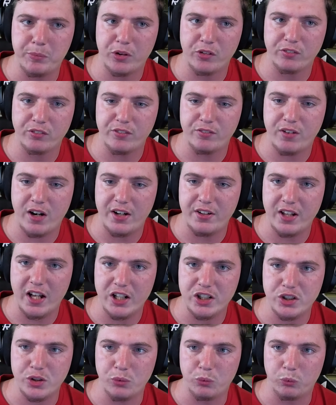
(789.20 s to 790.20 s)
perfectly fine to
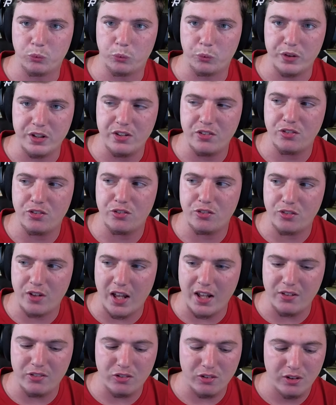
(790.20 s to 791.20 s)
actually
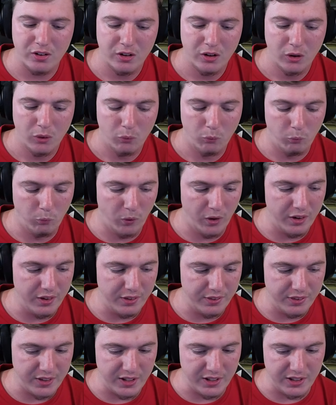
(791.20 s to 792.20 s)
reset what
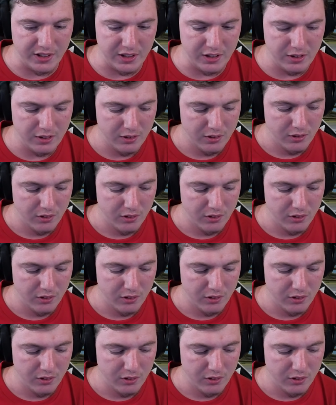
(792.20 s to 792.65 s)
they need.